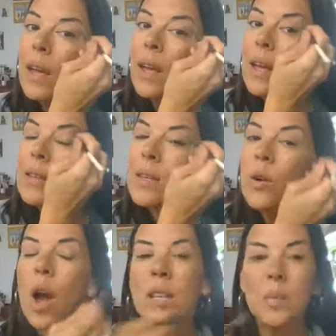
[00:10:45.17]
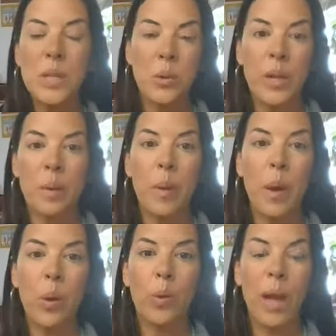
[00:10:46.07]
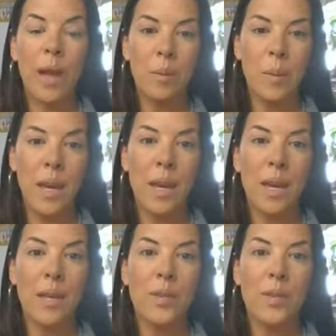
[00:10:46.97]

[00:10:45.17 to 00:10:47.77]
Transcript: it's a cross between a bone and a pink,